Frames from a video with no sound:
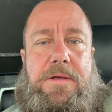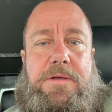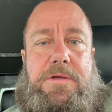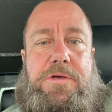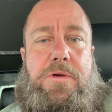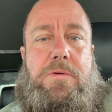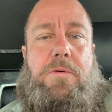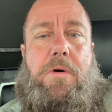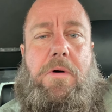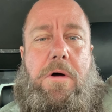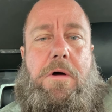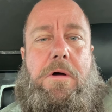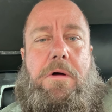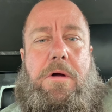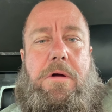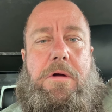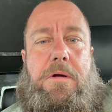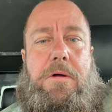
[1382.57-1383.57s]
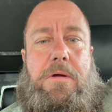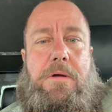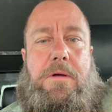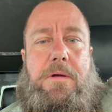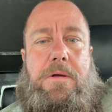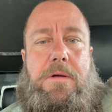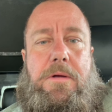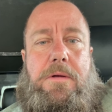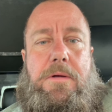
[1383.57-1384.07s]
You are
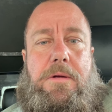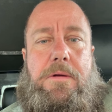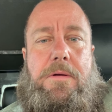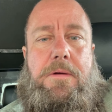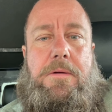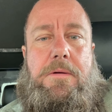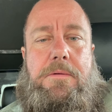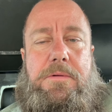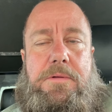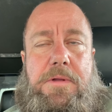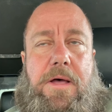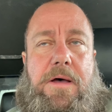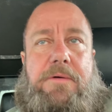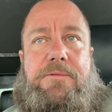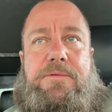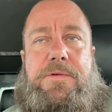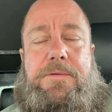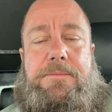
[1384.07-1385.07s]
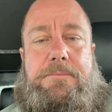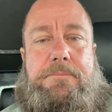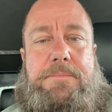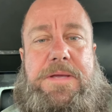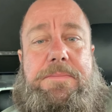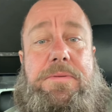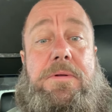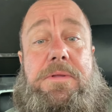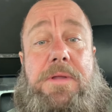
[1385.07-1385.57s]
loved.
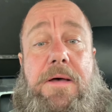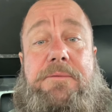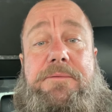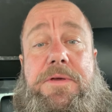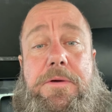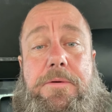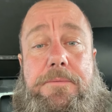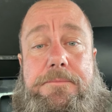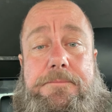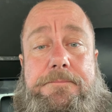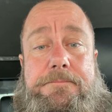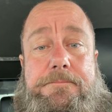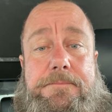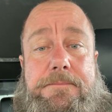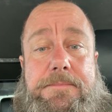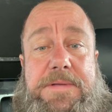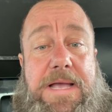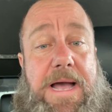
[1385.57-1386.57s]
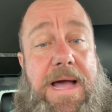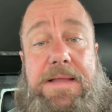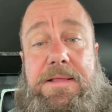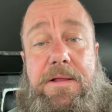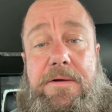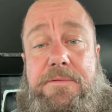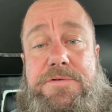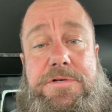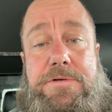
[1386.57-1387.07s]
People love you. God
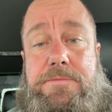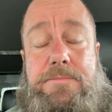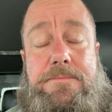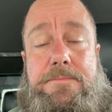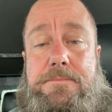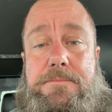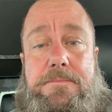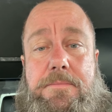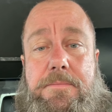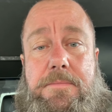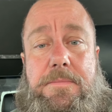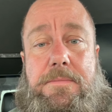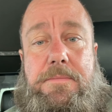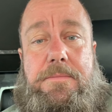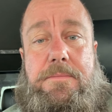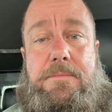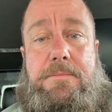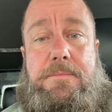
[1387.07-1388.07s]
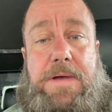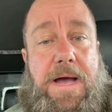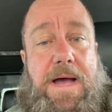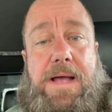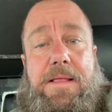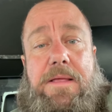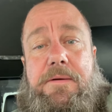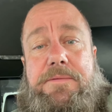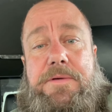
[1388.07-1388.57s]
loves you.
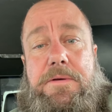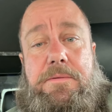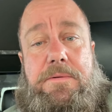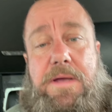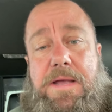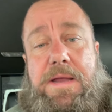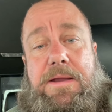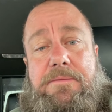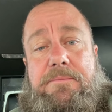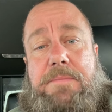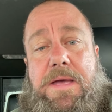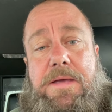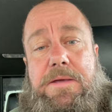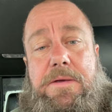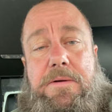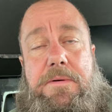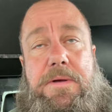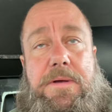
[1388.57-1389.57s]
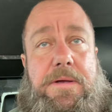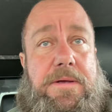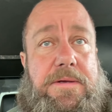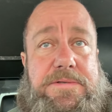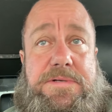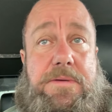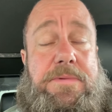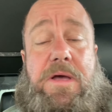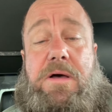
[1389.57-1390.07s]
I love you. I ain't even met you.
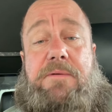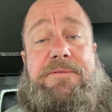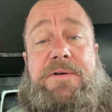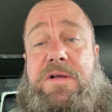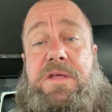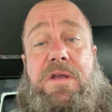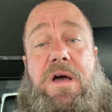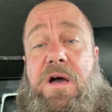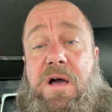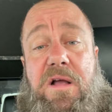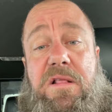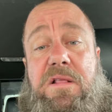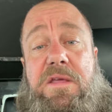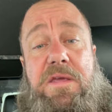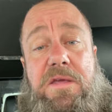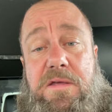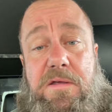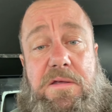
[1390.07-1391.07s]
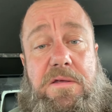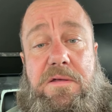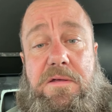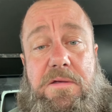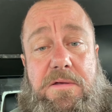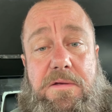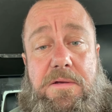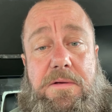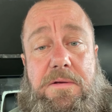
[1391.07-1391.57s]
Some of y'all are fucking ugly.
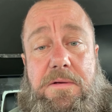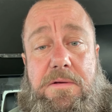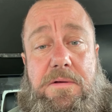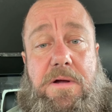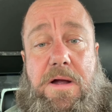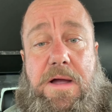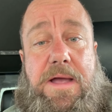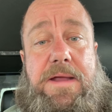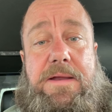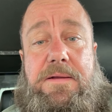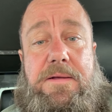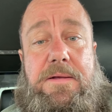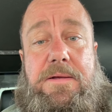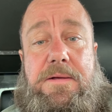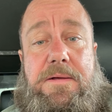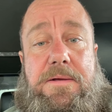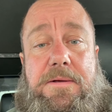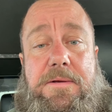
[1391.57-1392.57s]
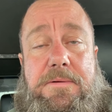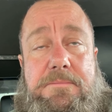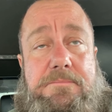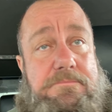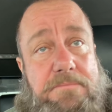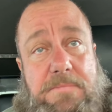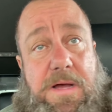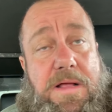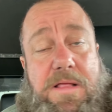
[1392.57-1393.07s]
All right?
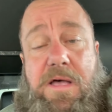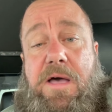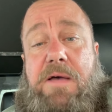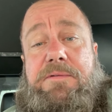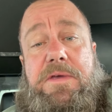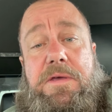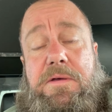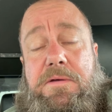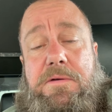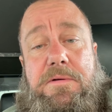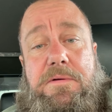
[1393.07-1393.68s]
I love you.